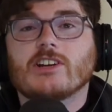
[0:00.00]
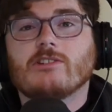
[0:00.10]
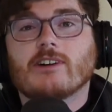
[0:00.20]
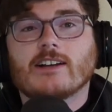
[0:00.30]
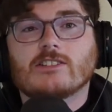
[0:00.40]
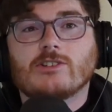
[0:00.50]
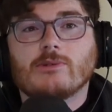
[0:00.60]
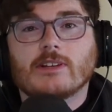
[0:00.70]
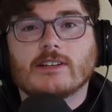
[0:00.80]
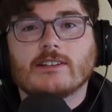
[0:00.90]
you guys
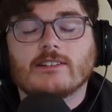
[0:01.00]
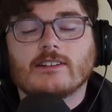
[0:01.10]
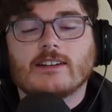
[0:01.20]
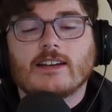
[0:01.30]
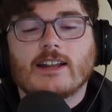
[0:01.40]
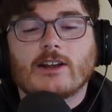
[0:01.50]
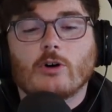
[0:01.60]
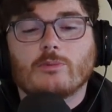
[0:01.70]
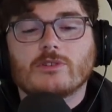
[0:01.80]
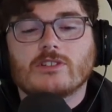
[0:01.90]
tuning in. And I
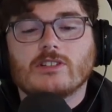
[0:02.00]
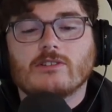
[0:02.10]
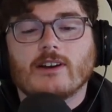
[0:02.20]
hope to see you